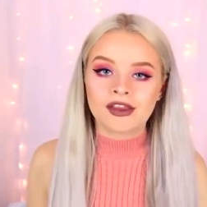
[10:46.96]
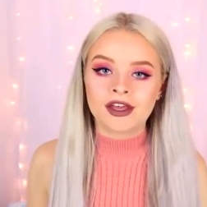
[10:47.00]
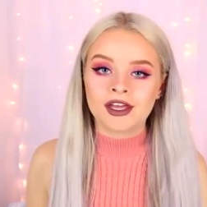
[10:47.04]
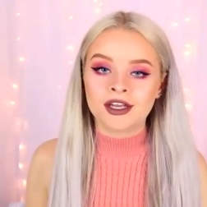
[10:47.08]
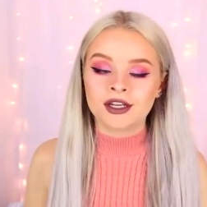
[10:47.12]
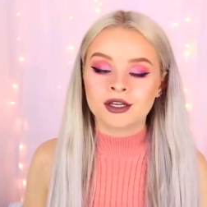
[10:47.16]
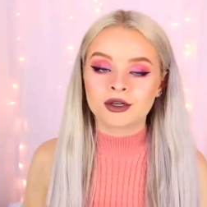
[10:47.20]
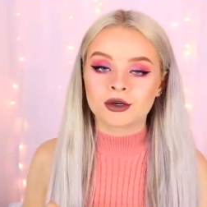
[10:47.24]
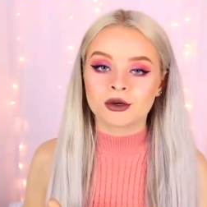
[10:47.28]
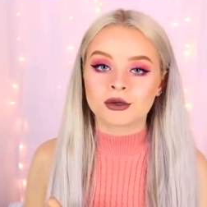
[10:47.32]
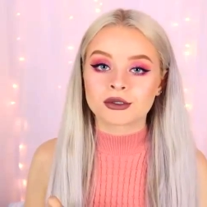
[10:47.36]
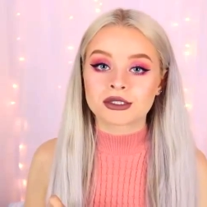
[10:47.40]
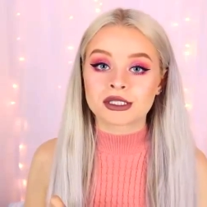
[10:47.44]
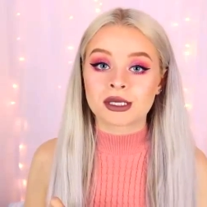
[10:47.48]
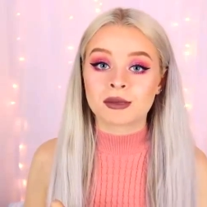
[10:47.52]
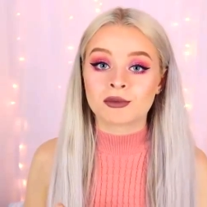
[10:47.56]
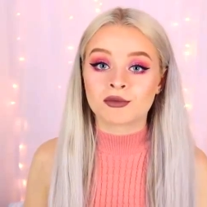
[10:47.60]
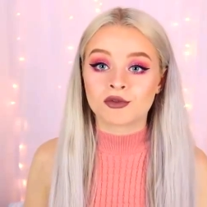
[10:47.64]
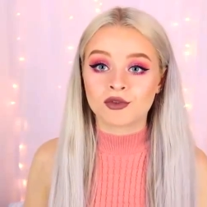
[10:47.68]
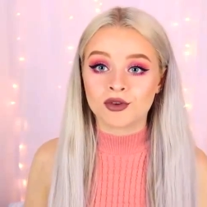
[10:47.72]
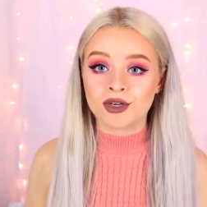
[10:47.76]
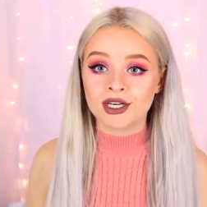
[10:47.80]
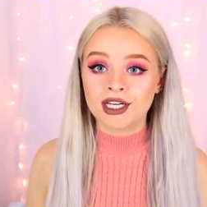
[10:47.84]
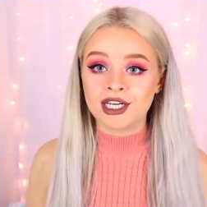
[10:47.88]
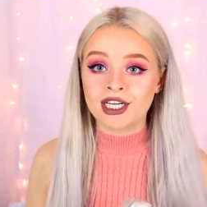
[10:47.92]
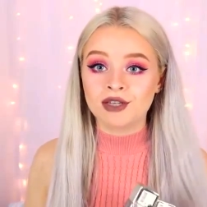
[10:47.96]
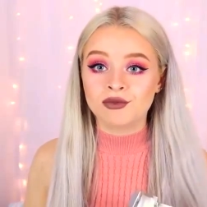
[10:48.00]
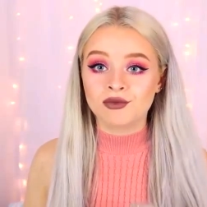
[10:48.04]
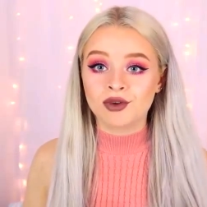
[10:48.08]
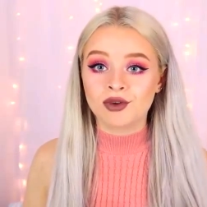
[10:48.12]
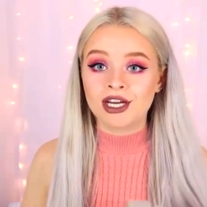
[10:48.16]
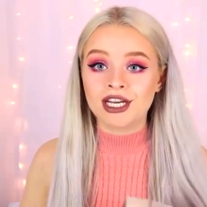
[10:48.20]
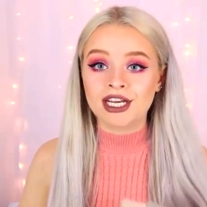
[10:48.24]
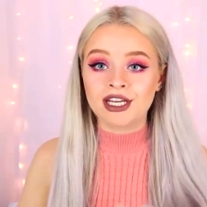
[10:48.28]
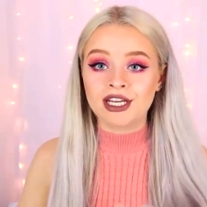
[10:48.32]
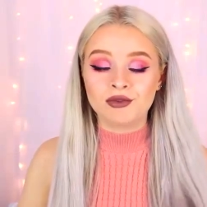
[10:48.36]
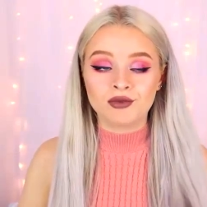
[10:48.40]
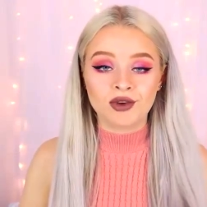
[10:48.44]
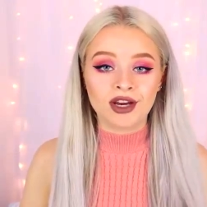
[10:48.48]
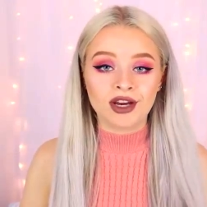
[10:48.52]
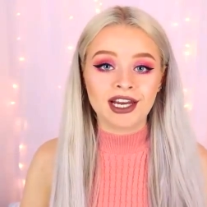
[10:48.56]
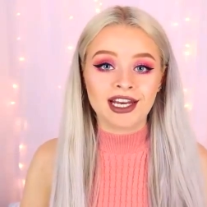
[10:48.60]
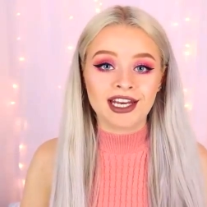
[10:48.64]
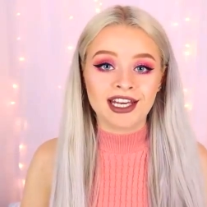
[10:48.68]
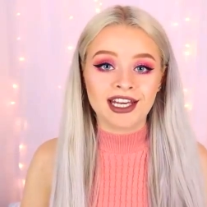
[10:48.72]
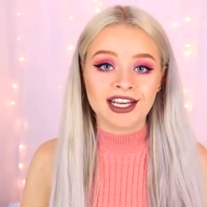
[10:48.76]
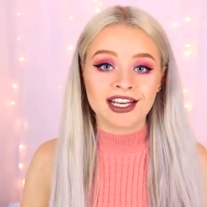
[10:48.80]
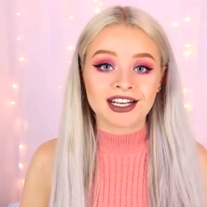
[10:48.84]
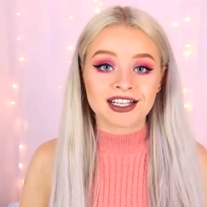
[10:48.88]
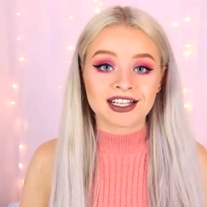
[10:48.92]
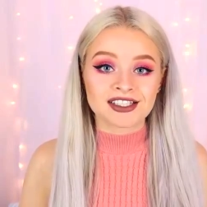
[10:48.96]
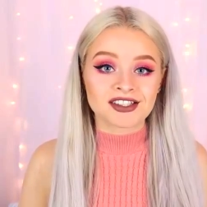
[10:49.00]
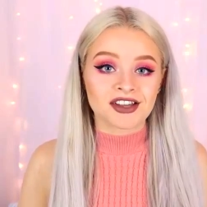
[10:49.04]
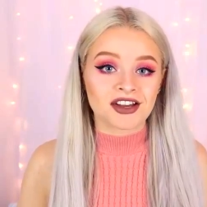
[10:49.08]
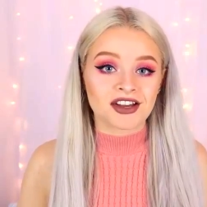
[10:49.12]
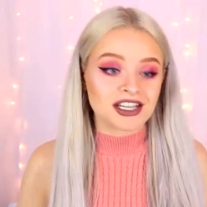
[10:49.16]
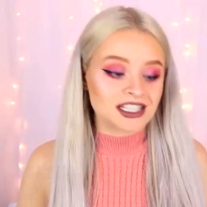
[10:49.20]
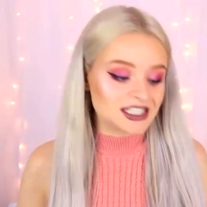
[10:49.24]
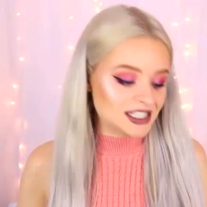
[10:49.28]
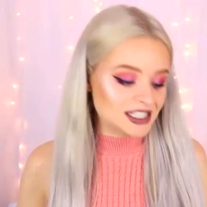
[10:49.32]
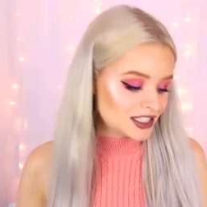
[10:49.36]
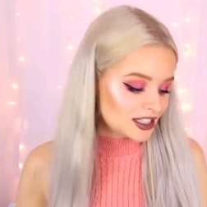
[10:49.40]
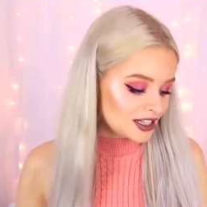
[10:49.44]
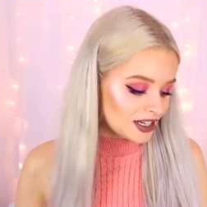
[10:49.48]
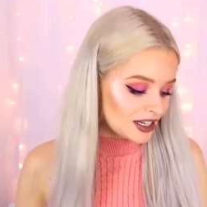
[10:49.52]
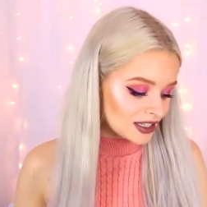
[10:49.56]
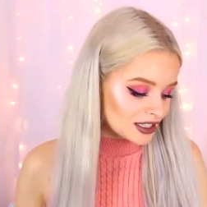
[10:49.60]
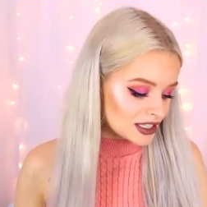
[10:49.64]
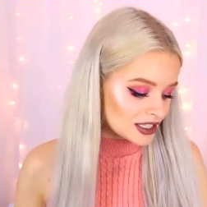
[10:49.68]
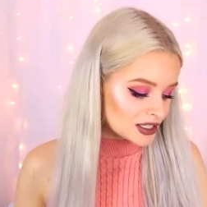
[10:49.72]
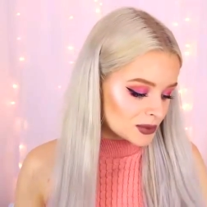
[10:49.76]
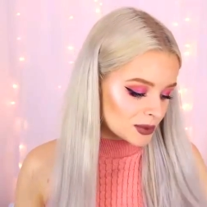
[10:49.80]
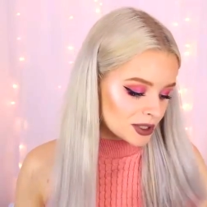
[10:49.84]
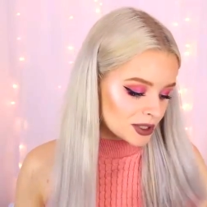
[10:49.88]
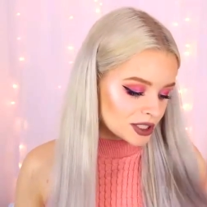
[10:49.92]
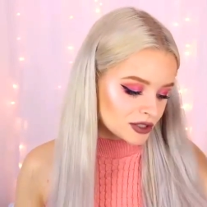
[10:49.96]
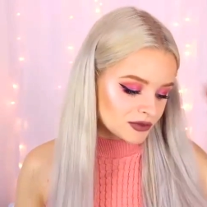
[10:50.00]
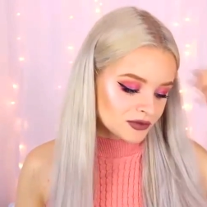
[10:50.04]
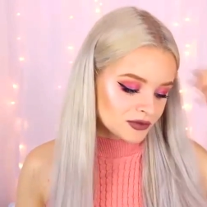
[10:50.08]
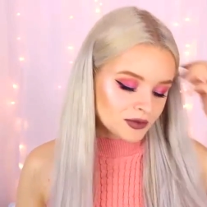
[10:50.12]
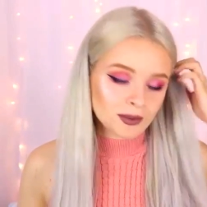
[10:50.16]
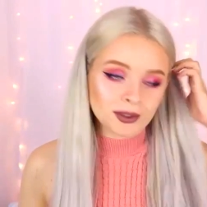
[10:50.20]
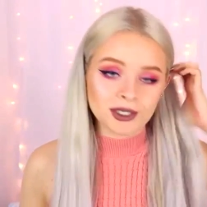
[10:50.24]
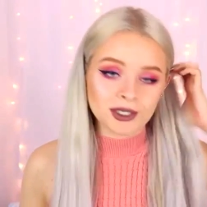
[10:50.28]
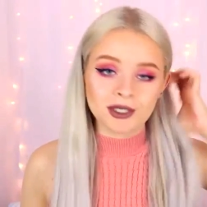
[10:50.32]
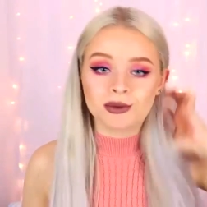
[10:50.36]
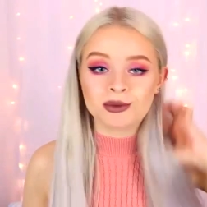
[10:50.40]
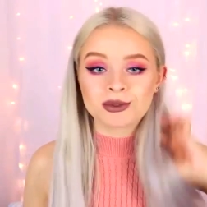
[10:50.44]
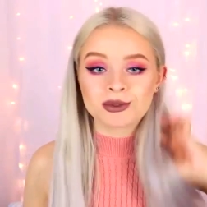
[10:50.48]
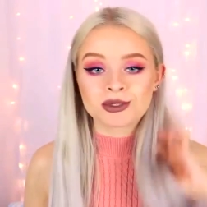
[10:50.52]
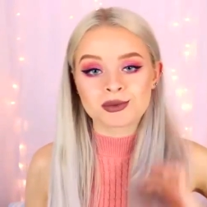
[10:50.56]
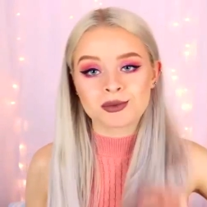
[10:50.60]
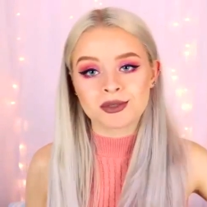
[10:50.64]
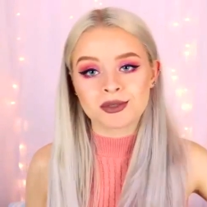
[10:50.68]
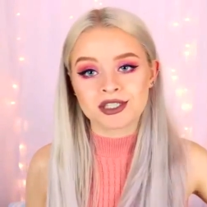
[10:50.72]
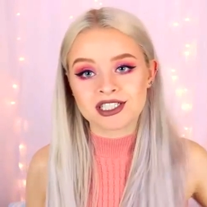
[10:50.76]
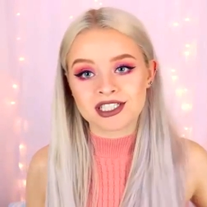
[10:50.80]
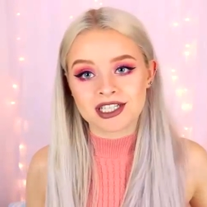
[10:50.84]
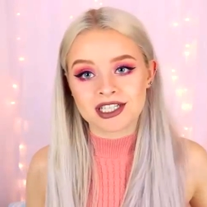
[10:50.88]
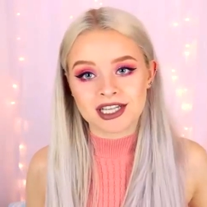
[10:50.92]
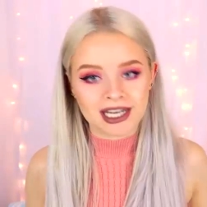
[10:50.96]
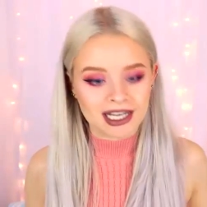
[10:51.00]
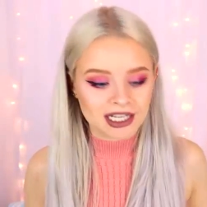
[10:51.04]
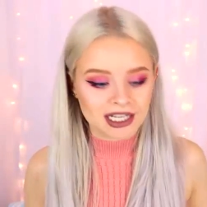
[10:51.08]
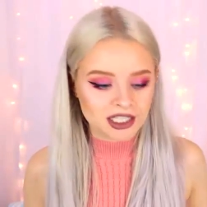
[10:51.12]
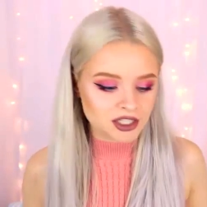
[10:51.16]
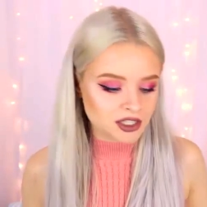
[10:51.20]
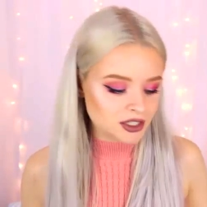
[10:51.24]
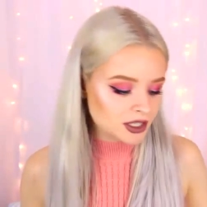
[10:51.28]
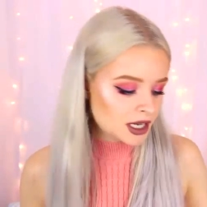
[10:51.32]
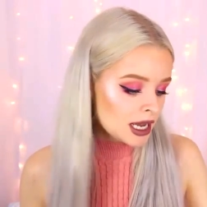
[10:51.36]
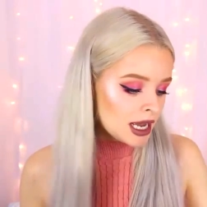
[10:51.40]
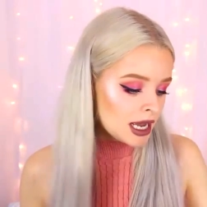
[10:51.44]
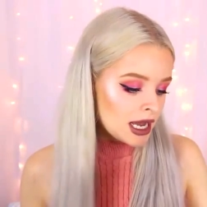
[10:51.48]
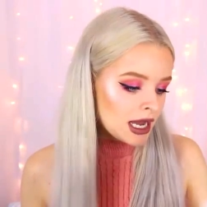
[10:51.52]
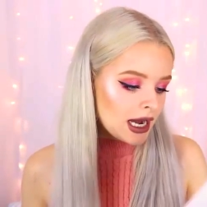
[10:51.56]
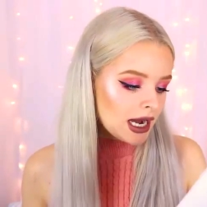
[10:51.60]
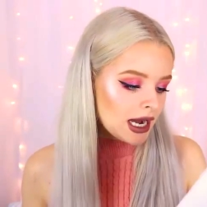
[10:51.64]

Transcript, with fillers: And then it got some really, really, really exciting colours, which are from the Autumn Winter collection.